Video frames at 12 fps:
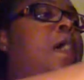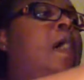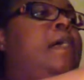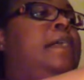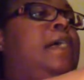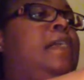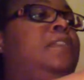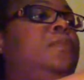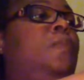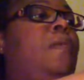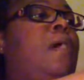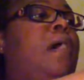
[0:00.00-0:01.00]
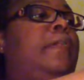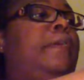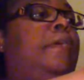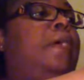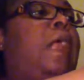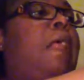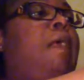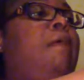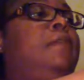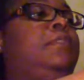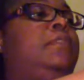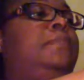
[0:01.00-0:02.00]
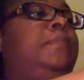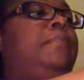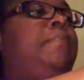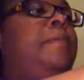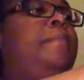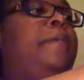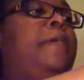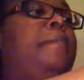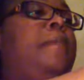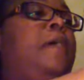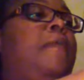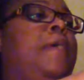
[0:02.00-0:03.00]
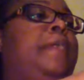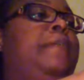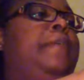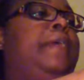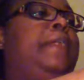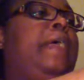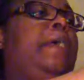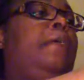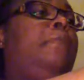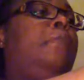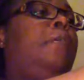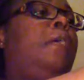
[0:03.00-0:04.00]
I got some water, so I'm preparing my water right now.